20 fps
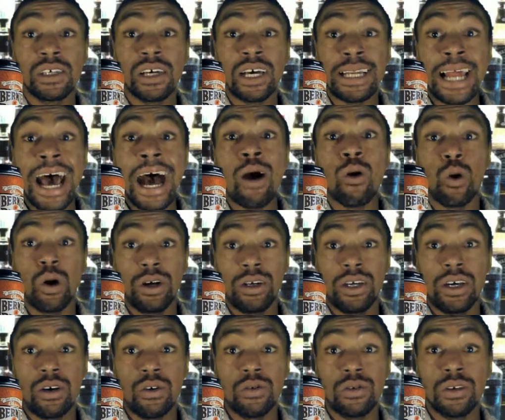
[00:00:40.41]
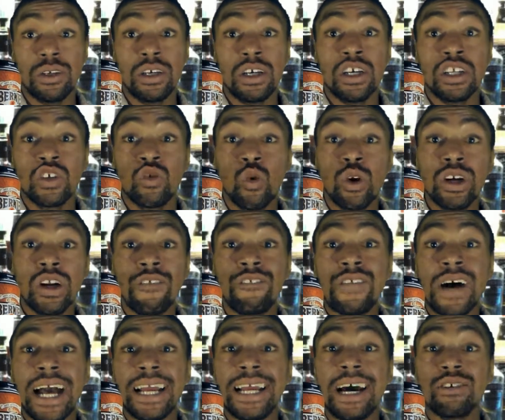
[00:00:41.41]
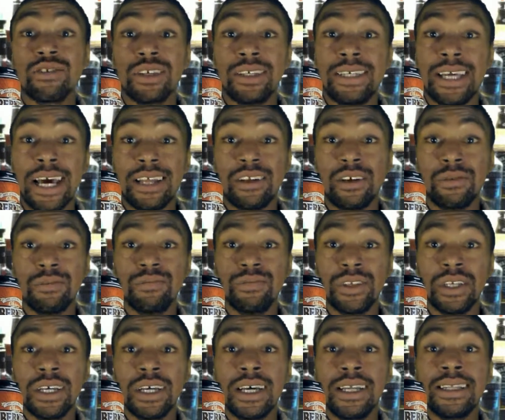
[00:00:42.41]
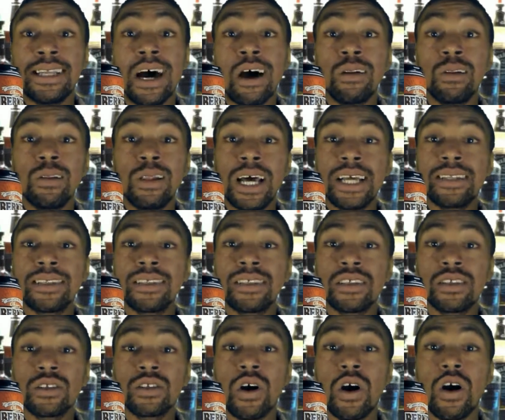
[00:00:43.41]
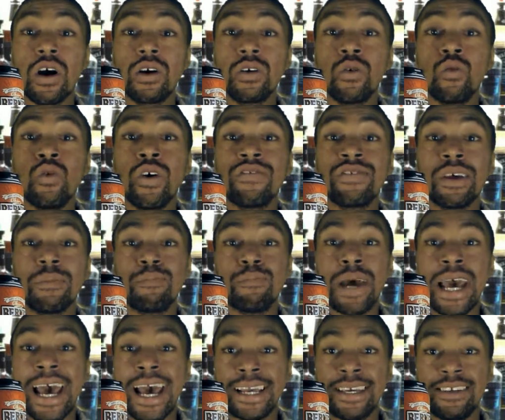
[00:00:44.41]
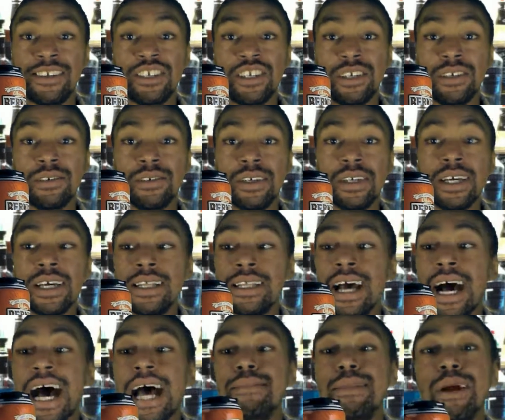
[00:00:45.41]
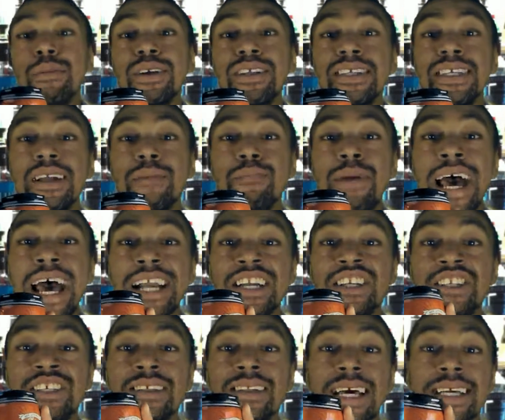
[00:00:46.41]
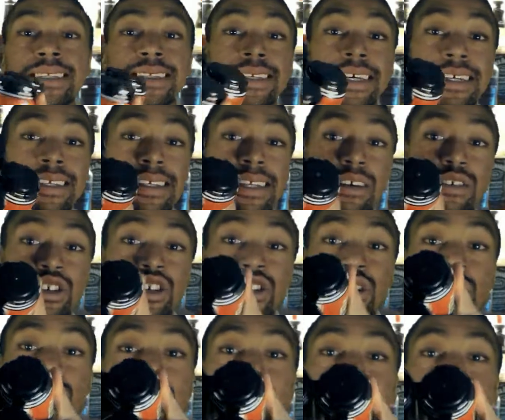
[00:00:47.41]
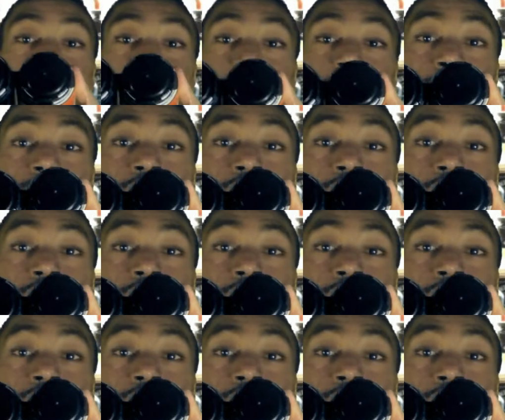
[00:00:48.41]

an hour ago. So we're going to find out together. Now, let's start with the packaging. Now, I've never seen a packaging like this, and I'll show you